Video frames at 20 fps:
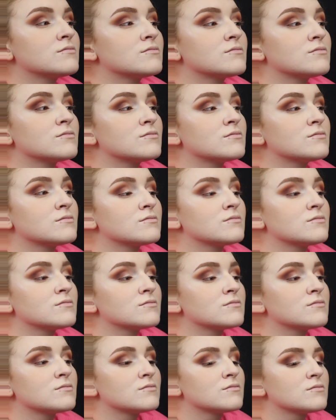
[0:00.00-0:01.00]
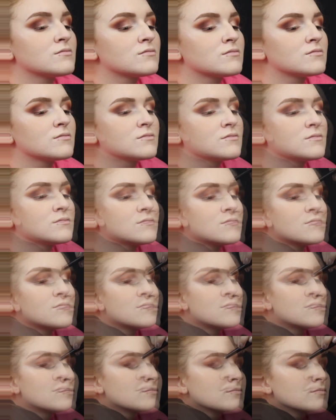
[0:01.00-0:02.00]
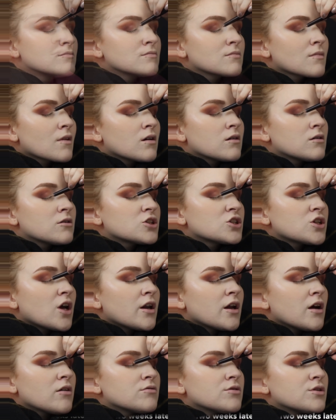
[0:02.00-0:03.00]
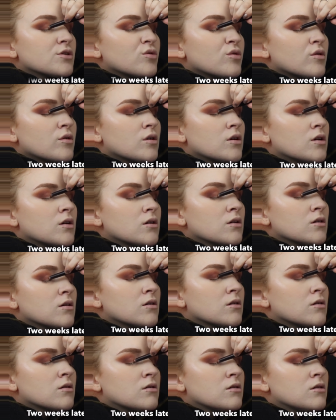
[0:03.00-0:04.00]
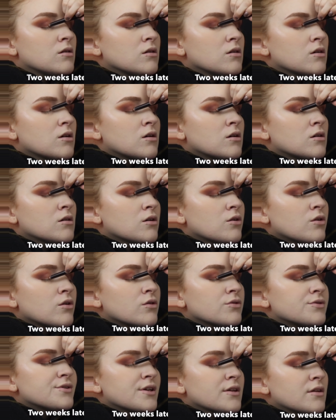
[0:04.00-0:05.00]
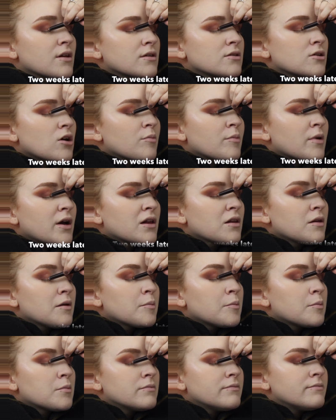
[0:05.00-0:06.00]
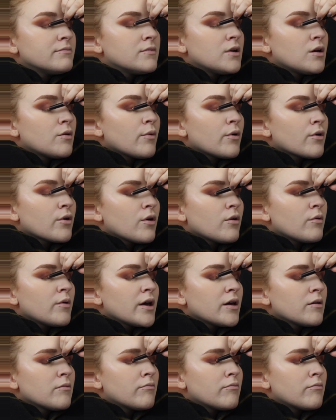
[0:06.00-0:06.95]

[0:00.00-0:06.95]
resell the ones you don't want. Shout out to the little zip that's on my lip. It won't go away.